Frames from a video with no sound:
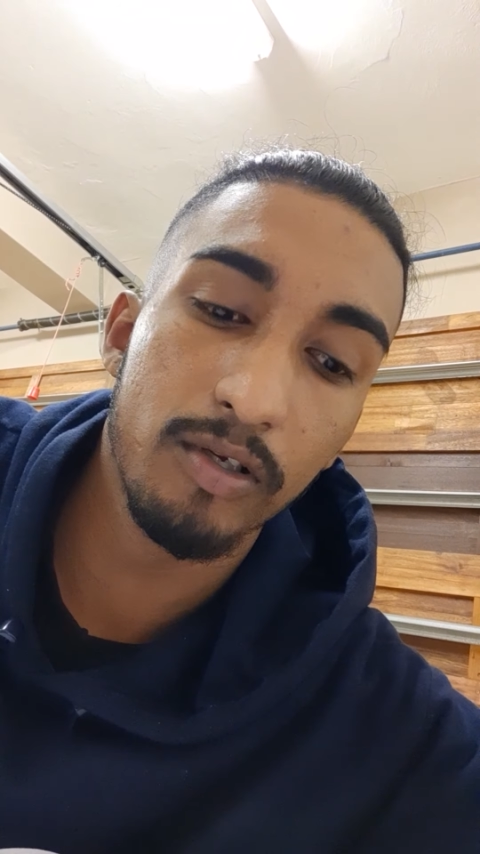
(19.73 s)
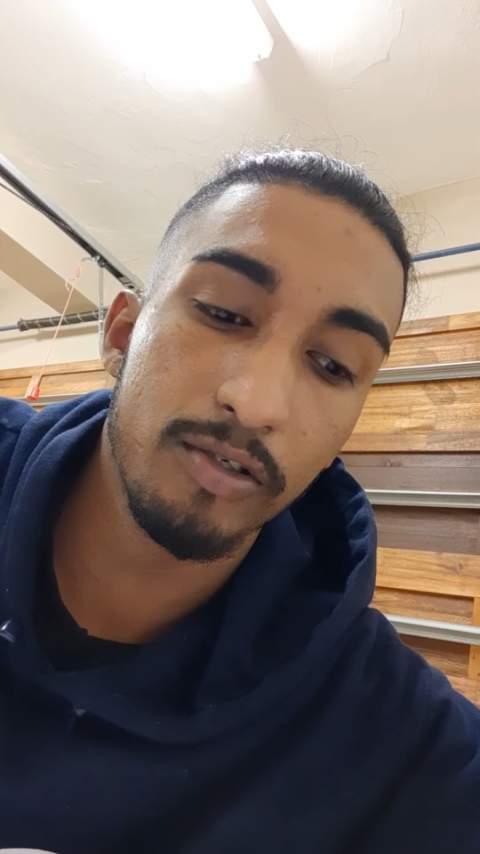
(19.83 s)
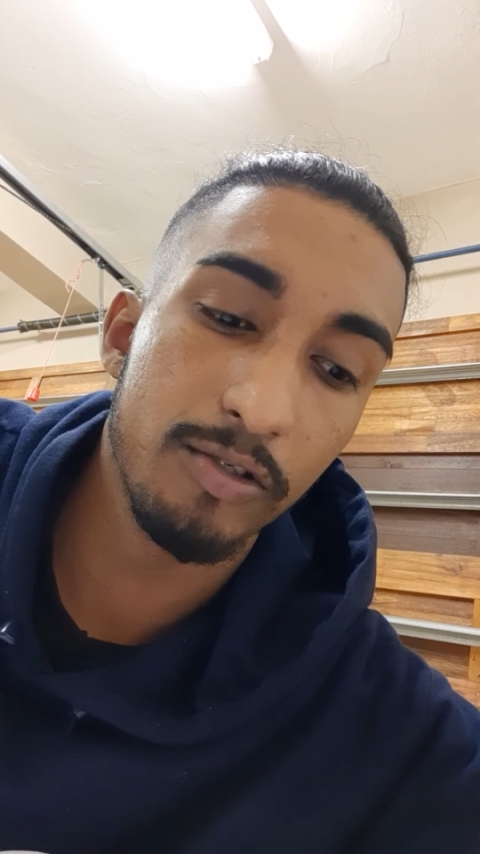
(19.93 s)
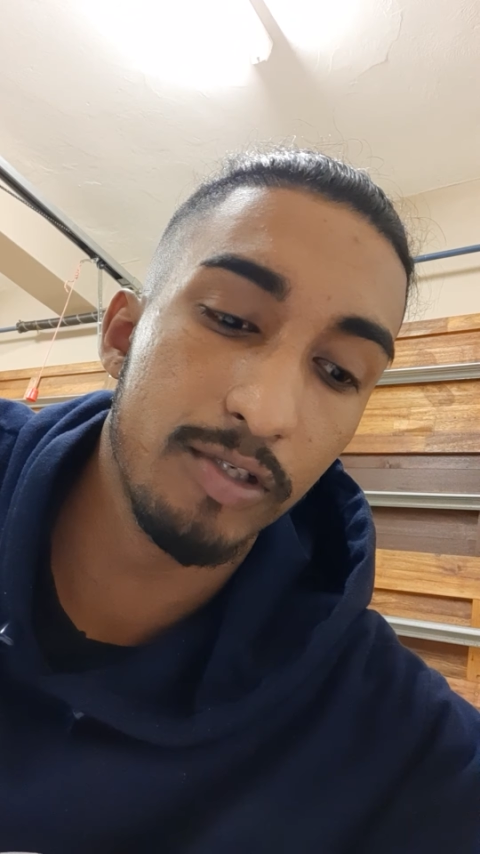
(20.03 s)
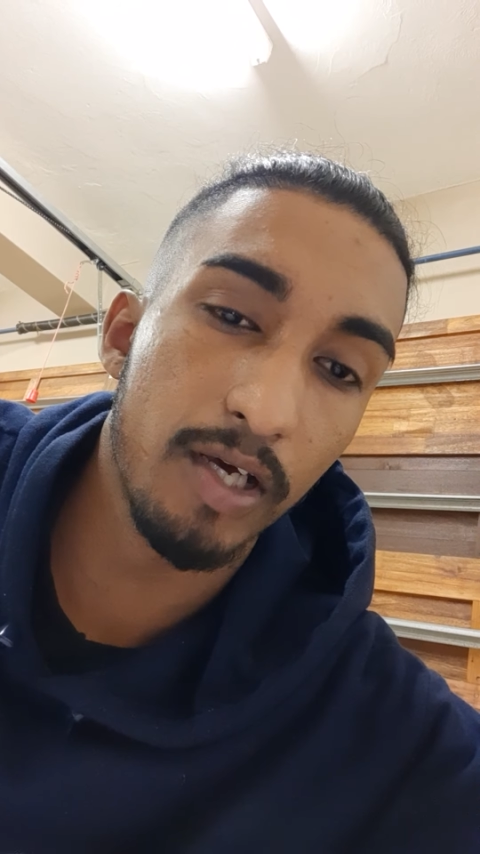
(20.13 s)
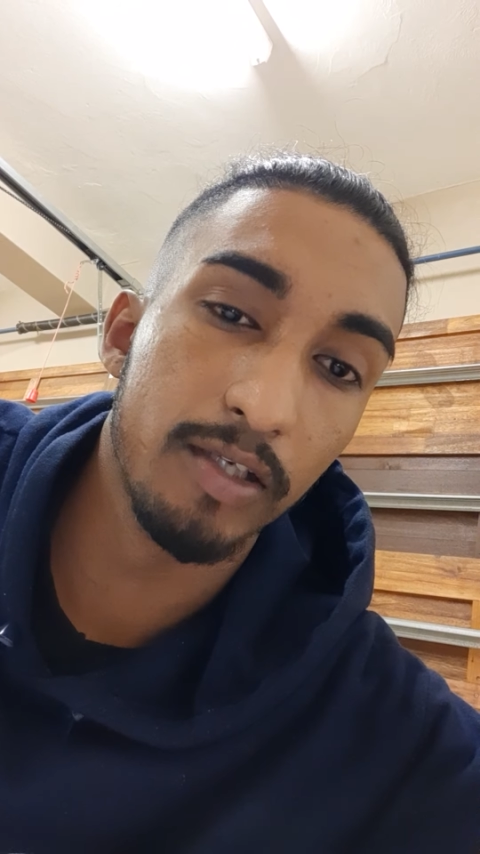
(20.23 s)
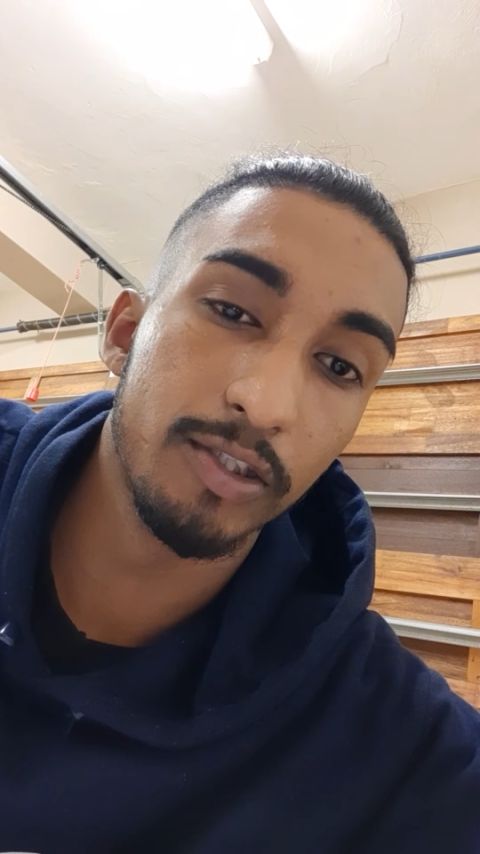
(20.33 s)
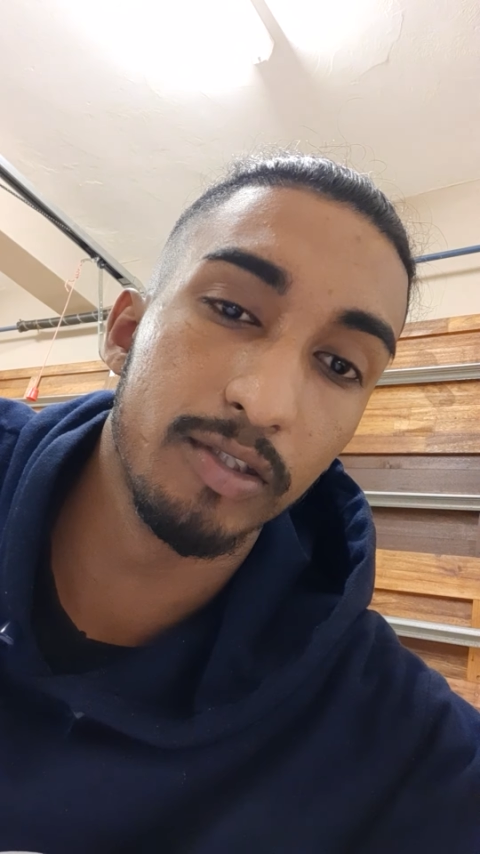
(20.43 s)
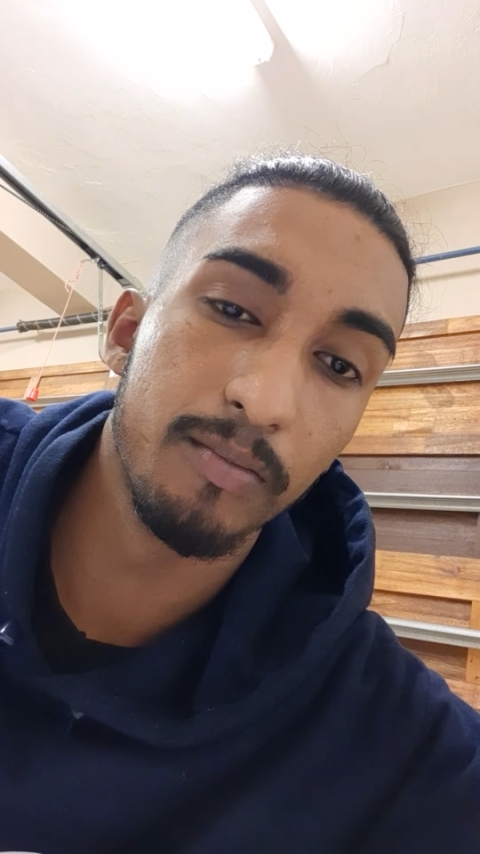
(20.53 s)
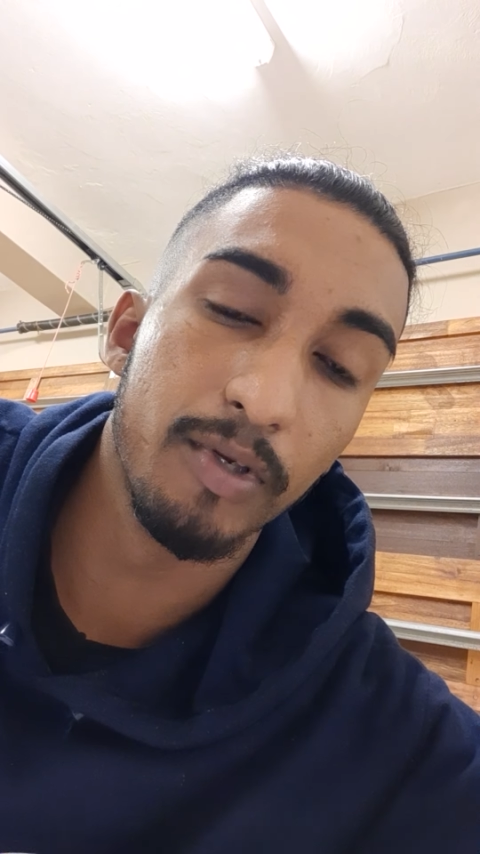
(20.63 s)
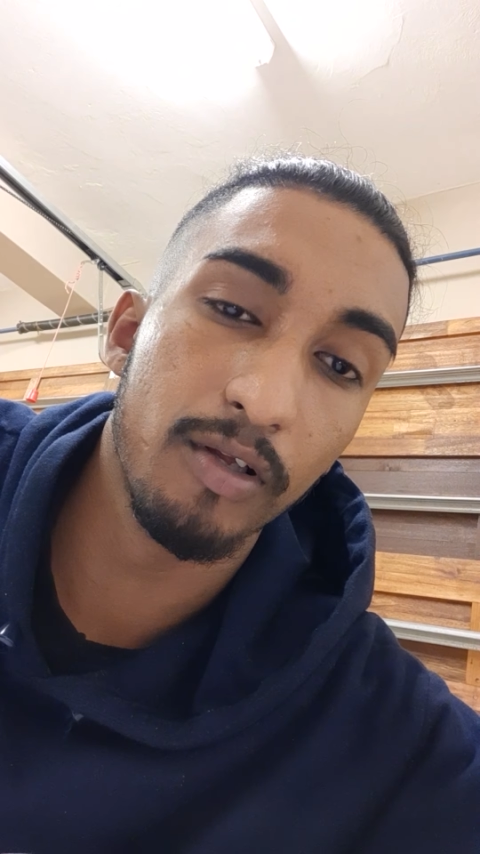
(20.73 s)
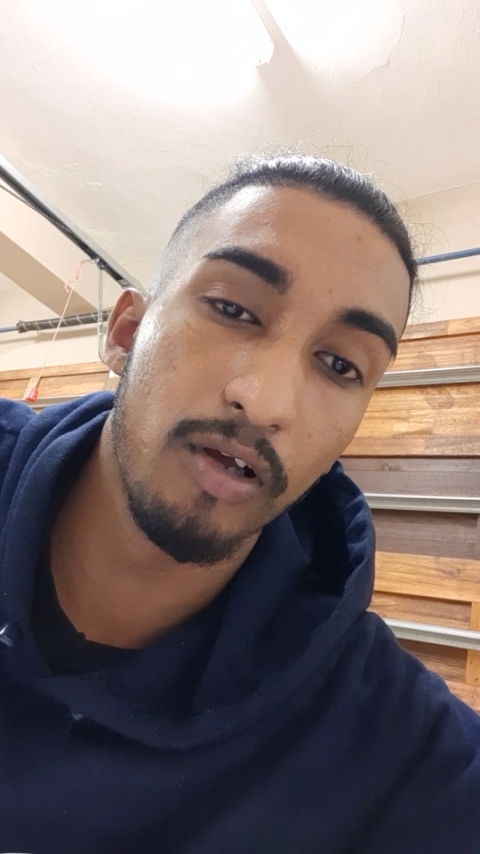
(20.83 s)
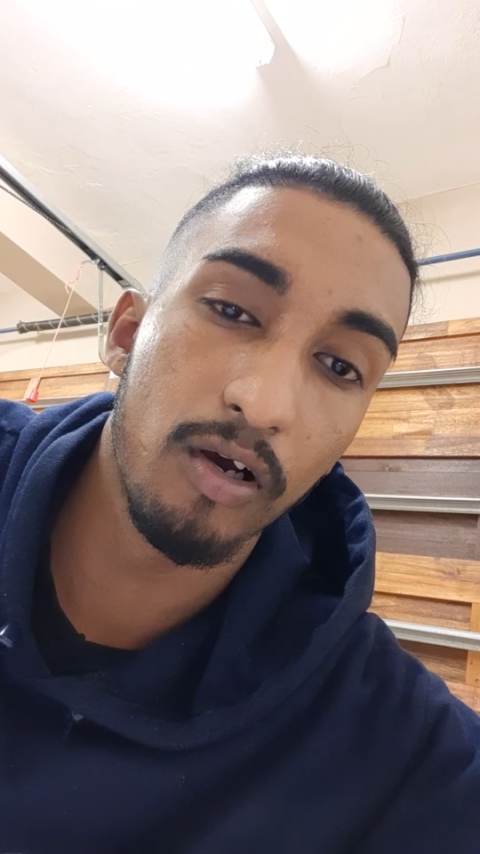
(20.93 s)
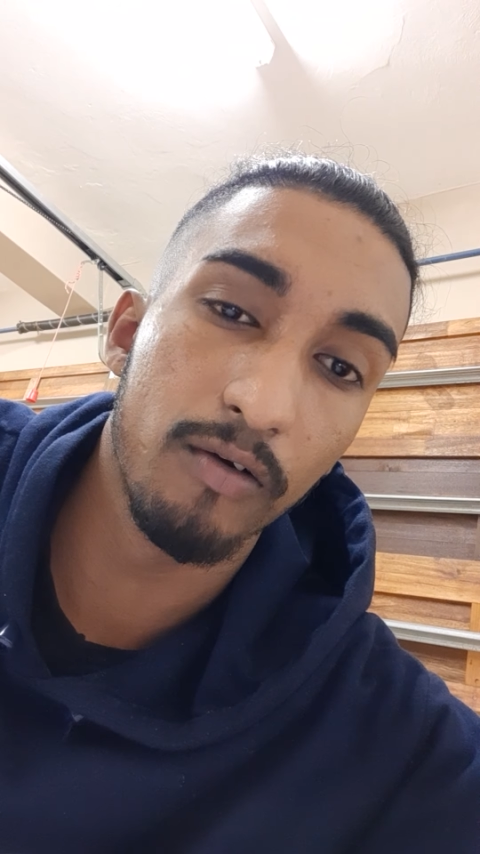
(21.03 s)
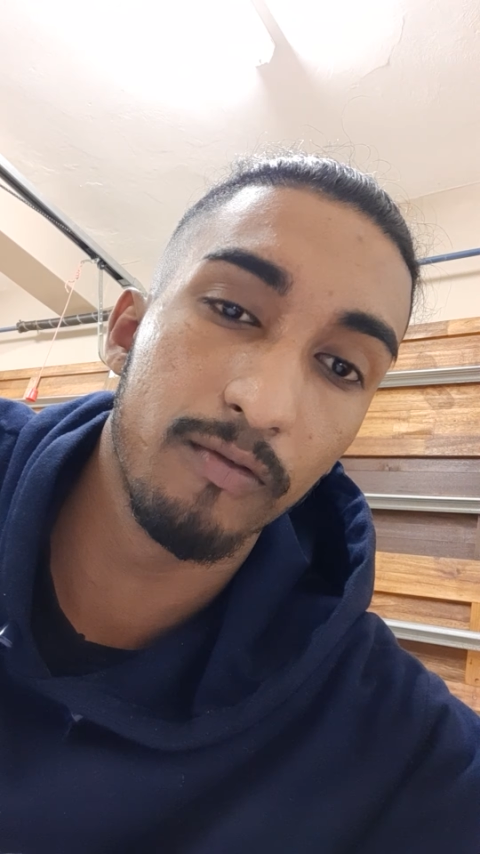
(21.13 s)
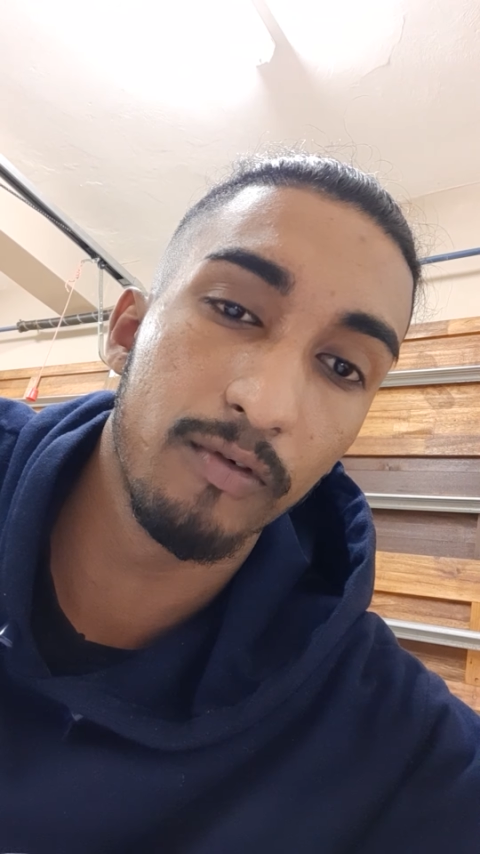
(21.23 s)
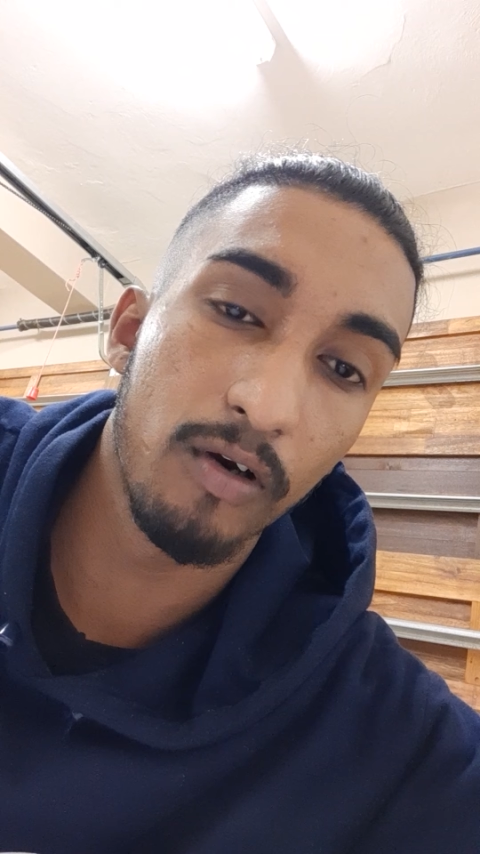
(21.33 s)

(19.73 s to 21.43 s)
to touch the middle half